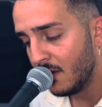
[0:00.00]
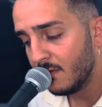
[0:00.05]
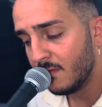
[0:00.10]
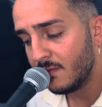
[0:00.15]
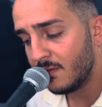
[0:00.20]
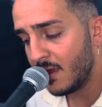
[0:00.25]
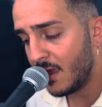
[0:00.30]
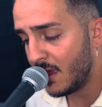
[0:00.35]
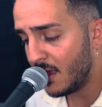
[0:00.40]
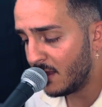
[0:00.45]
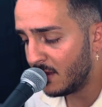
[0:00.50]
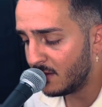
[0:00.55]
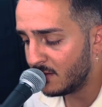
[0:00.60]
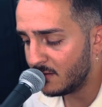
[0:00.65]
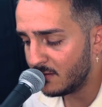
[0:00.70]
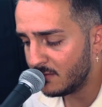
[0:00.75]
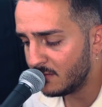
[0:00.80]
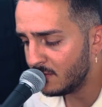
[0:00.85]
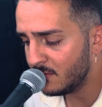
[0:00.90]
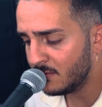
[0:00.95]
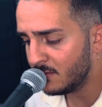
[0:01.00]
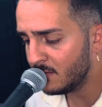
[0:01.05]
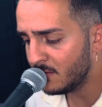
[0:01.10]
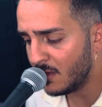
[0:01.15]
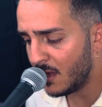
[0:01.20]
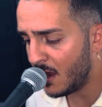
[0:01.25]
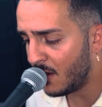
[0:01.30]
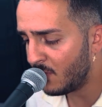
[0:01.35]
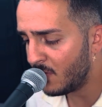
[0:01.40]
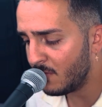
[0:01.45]

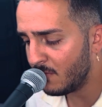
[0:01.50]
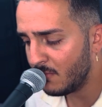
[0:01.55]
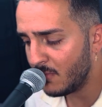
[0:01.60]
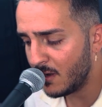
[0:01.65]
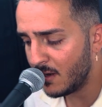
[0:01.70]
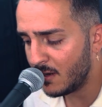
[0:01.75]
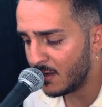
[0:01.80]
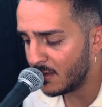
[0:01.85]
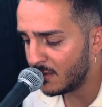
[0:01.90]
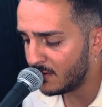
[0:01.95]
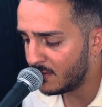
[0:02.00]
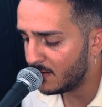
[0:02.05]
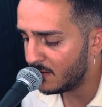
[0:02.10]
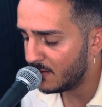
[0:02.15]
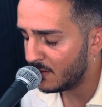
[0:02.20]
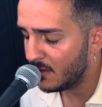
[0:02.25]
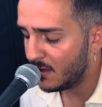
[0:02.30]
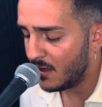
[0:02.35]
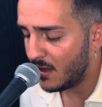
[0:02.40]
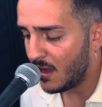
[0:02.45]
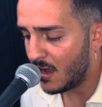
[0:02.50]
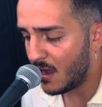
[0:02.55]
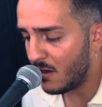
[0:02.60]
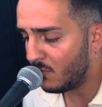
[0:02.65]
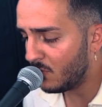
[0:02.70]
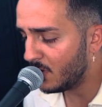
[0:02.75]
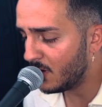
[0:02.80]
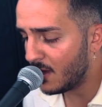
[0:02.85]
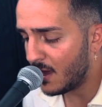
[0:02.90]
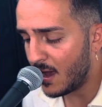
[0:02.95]
Then every minute,
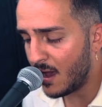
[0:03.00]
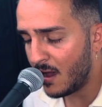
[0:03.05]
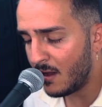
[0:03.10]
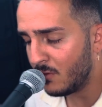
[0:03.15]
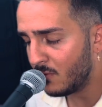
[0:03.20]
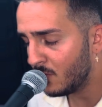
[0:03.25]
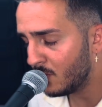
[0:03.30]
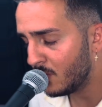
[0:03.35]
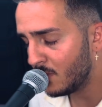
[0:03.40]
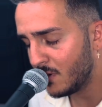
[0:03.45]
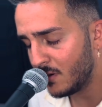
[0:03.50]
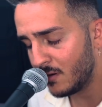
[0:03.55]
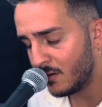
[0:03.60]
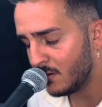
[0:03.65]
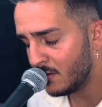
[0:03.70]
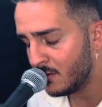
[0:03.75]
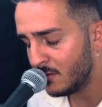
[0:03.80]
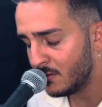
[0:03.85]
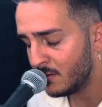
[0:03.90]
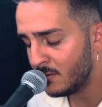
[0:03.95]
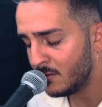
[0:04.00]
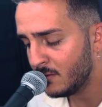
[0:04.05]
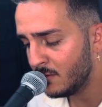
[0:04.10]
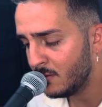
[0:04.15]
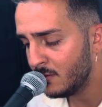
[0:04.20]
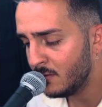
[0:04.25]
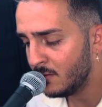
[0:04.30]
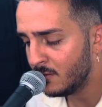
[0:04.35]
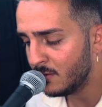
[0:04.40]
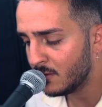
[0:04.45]
every hour.
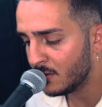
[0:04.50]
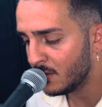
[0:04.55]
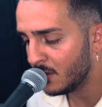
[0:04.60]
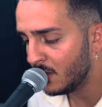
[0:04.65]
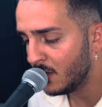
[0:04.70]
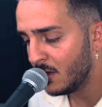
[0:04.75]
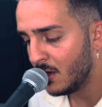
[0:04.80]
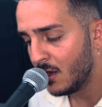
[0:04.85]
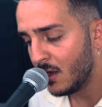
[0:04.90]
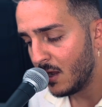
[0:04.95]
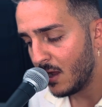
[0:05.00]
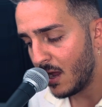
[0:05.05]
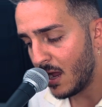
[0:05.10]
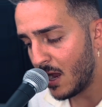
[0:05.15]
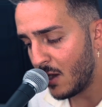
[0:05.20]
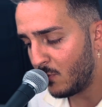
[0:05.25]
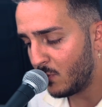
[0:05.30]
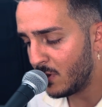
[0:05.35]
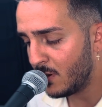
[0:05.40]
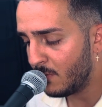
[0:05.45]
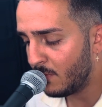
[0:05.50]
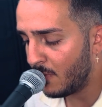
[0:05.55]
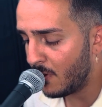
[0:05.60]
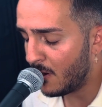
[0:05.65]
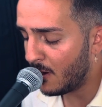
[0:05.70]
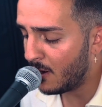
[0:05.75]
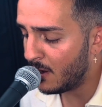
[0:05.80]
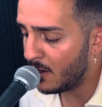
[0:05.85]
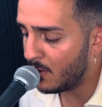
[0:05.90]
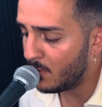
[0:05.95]
Every
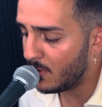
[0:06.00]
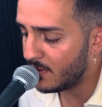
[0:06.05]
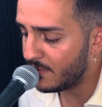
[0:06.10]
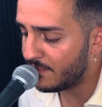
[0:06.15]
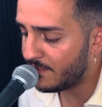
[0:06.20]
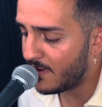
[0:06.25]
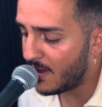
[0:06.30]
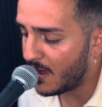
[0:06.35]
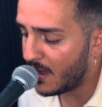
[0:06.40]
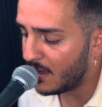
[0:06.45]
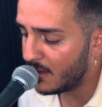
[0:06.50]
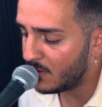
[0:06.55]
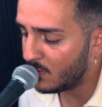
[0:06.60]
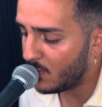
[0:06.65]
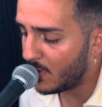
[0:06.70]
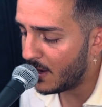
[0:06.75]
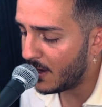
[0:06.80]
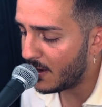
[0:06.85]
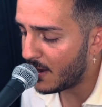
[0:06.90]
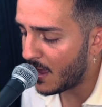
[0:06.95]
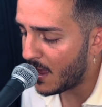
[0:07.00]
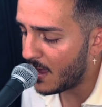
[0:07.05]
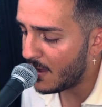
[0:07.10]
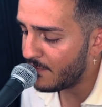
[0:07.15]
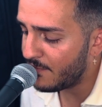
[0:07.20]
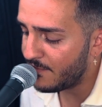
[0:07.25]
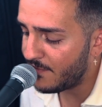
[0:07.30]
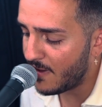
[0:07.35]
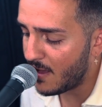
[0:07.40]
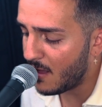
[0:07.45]
boy will find what
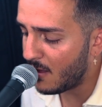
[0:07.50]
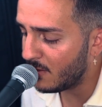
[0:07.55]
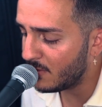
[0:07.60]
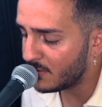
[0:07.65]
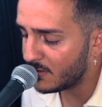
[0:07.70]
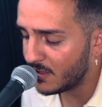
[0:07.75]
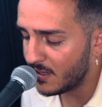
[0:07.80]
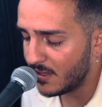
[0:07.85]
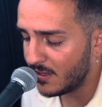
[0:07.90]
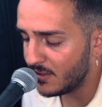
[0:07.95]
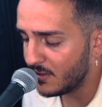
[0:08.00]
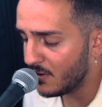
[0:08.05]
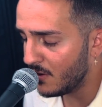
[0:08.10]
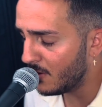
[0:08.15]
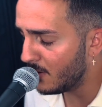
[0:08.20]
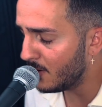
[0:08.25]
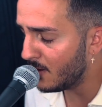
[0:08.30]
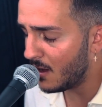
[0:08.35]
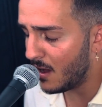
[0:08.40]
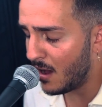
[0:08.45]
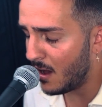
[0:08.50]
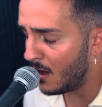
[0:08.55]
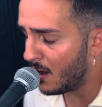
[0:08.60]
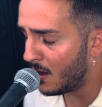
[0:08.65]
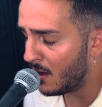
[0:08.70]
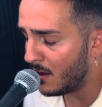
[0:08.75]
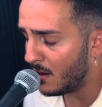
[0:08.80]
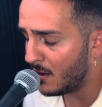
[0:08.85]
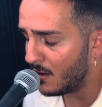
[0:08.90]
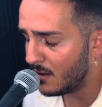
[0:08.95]
I found in your
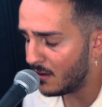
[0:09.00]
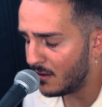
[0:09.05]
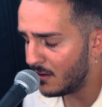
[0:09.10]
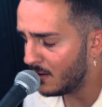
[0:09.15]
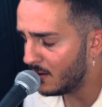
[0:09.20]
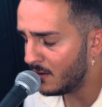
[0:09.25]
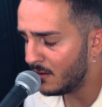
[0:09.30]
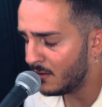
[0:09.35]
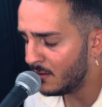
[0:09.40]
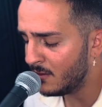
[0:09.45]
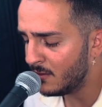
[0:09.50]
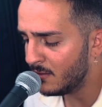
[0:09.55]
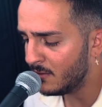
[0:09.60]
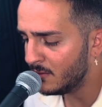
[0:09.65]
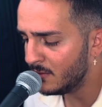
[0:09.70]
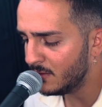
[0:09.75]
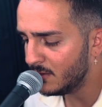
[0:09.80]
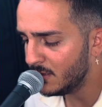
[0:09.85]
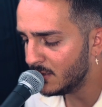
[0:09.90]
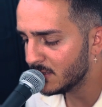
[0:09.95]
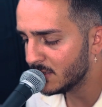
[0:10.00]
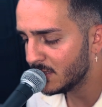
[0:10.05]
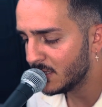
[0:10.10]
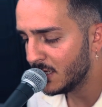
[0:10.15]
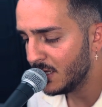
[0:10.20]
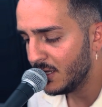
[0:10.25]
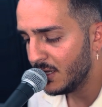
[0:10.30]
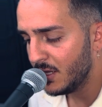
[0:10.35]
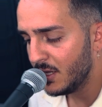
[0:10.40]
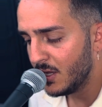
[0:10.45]
heart.
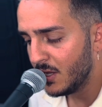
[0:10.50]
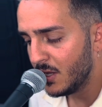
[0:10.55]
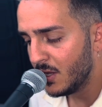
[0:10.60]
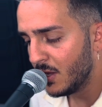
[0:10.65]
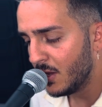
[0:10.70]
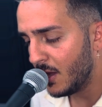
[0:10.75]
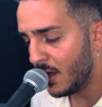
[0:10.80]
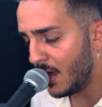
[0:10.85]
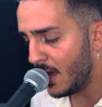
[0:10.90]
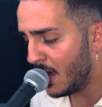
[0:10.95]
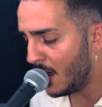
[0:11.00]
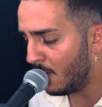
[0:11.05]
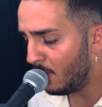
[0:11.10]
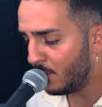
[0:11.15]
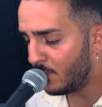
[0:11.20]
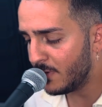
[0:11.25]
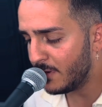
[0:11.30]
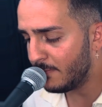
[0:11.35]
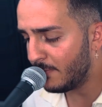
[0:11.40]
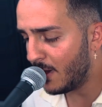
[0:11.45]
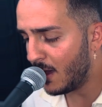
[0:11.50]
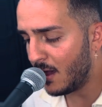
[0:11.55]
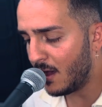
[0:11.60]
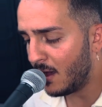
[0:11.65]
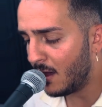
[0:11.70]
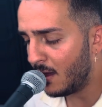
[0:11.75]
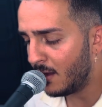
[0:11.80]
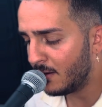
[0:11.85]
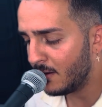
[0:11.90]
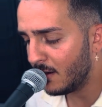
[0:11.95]

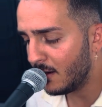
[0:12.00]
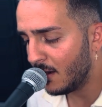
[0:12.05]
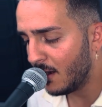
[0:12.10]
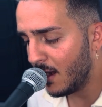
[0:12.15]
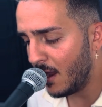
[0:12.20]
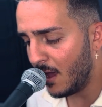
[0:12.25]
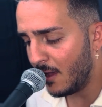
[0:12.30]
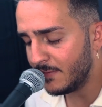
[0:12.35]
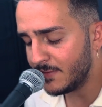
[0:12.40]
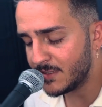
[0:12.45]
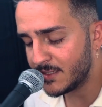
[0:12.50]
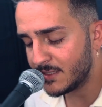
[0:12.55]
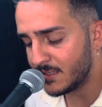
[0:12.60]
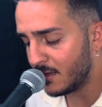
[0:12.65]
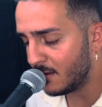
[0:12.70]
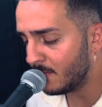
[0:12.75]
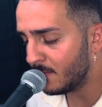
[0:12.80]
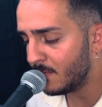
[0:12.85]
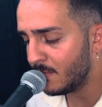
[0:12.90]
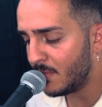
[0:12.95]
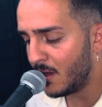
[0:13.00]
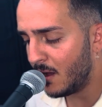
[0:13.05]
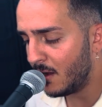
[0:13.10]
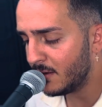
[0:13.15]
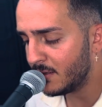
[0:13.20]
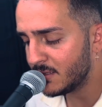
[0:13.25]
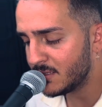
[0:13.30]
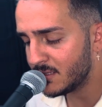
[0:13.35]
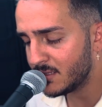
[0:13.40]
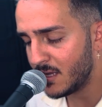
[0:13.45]
Everybody loves
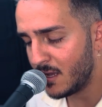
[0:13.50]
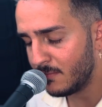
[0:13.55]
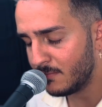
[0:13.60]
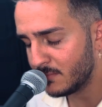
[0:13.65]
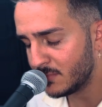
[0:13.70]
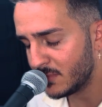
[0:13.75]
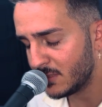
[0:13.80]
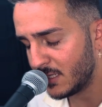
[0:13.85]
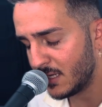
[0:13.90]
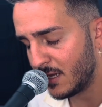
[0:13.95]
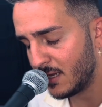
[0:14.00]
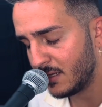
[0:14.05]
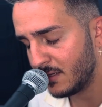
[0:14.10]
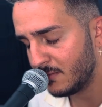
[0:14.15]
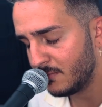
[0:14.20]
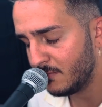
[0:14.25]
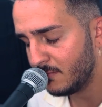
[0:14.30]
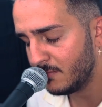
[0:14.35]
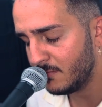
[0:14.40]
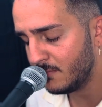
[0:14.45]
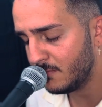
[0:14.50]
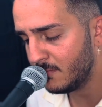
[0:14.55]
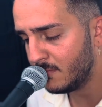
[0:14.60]
somebody sometime.